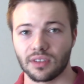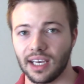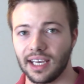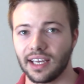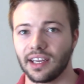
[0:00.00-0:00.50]

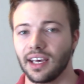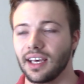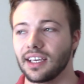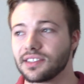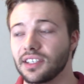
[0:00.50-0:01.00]
And
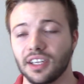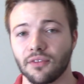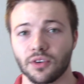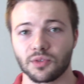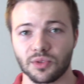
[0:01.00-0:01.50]
it's the
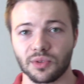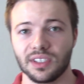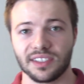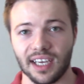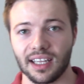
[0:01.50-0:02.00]
difference
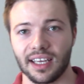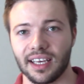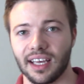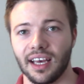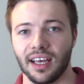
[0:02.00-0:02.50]
between
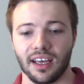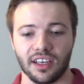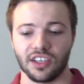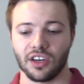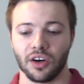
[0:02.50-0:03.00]
selling,
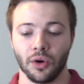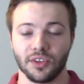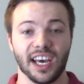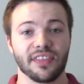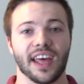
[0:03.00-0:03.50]
you know,
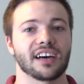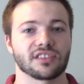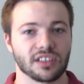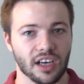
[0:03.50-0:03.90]
10,000